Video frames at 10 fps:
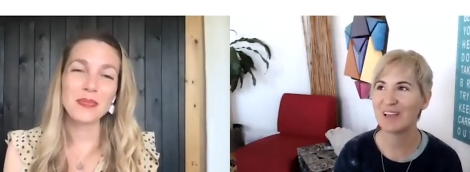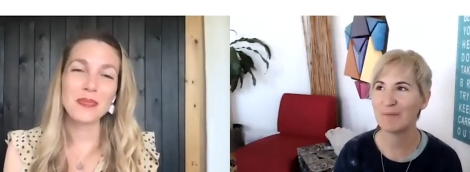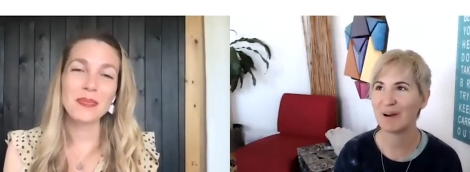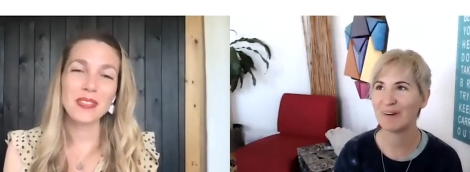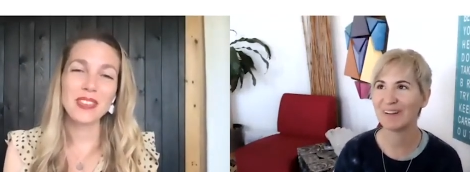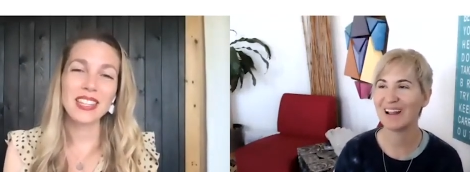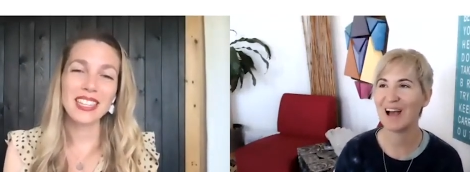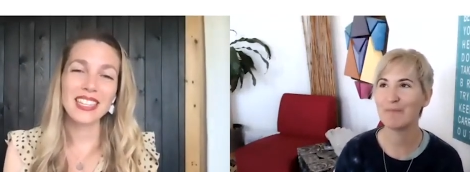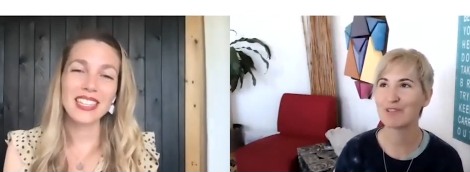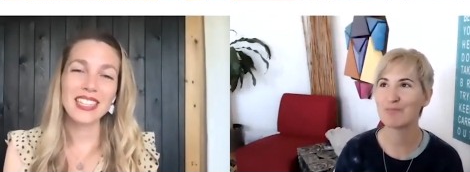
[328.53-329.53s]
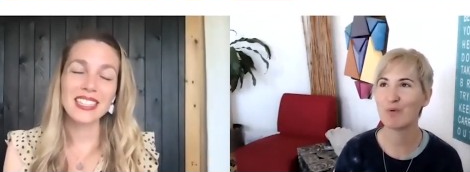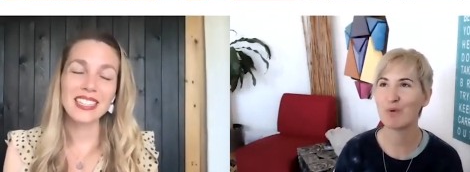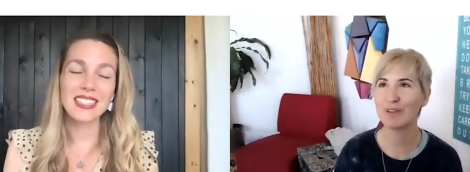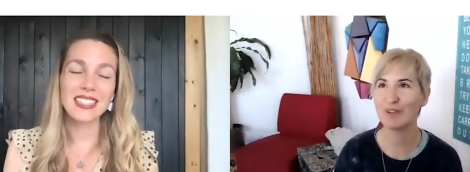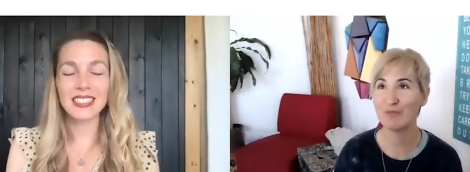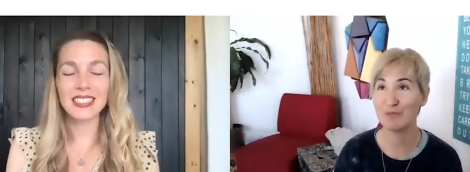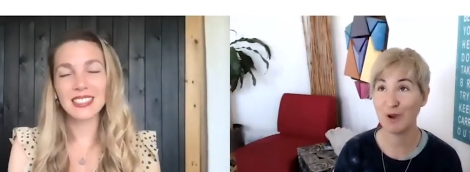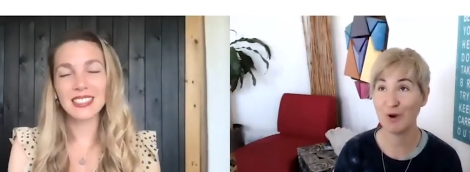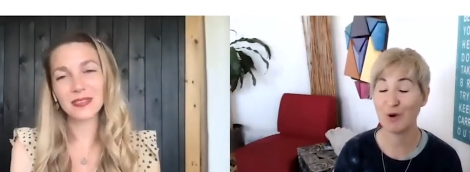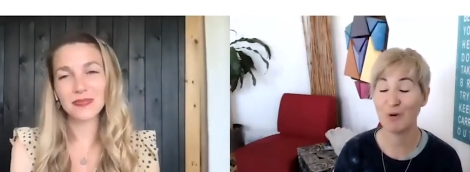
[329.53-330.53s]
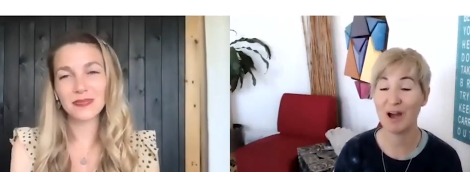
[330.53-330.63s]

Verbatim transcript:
Speaker 1: about it, how much more do you know?